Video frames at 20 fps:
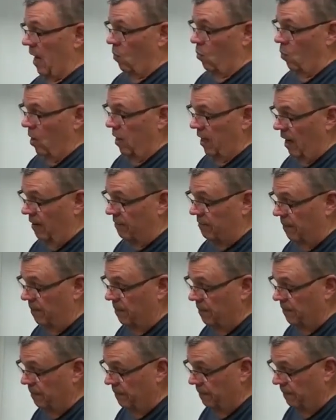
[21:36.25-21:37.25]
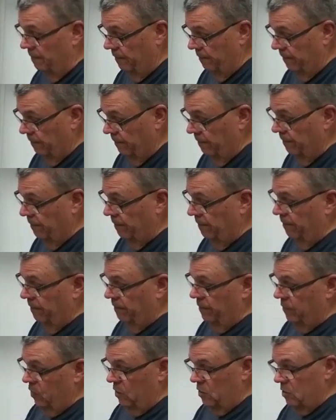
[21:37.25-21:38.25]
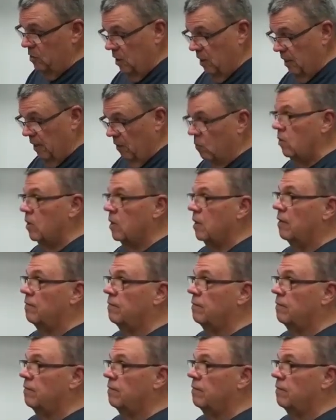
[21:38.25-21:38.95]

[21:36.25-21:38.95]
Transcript: at one of them. Just look at one of